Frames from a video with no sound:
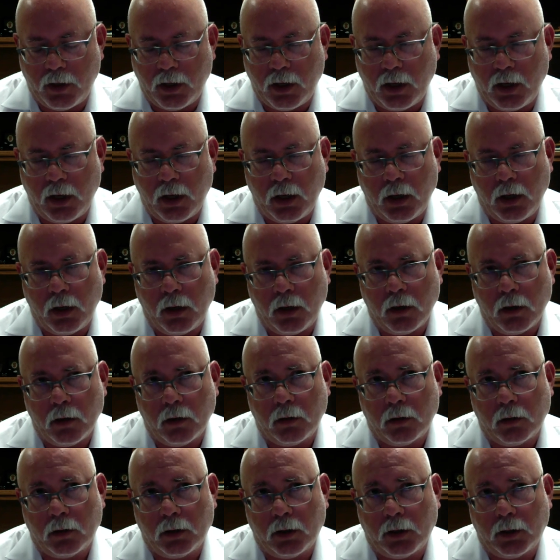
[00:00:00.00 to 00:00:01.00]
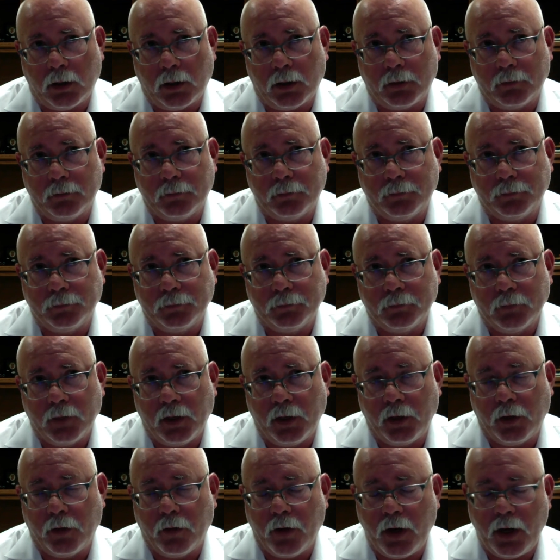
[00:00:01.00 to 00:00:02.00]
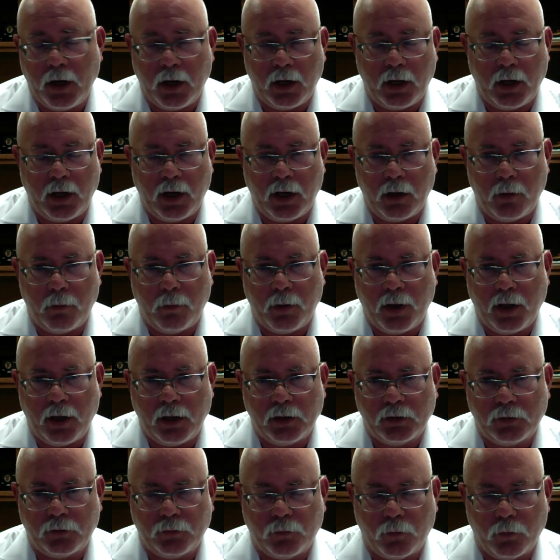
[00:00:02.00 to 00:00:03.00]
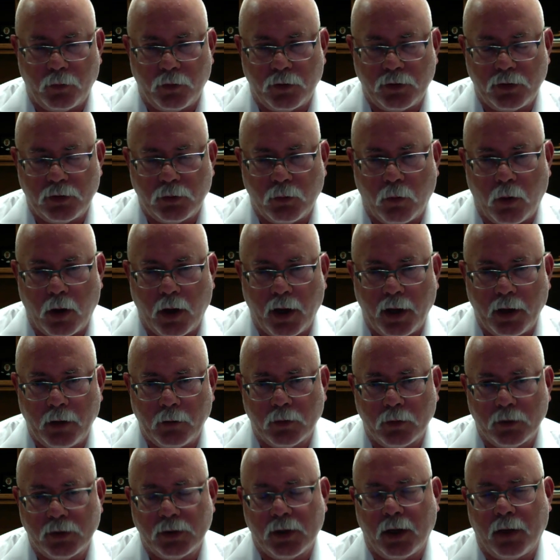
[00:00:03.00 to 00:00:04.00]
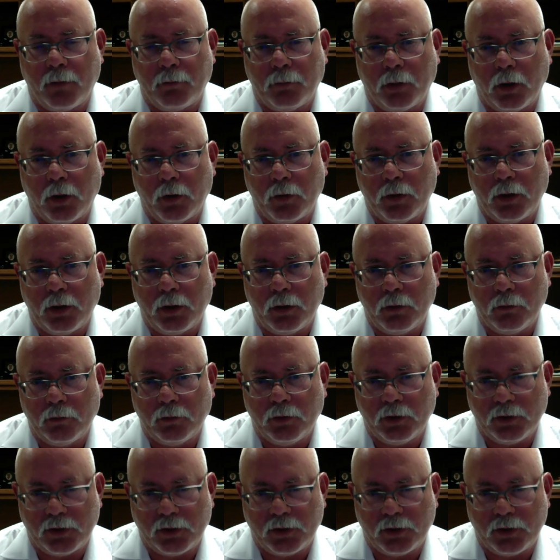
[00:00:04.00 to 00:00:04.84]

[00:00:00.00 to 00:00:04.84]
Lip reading: The ingredient database for the swine was uploaded.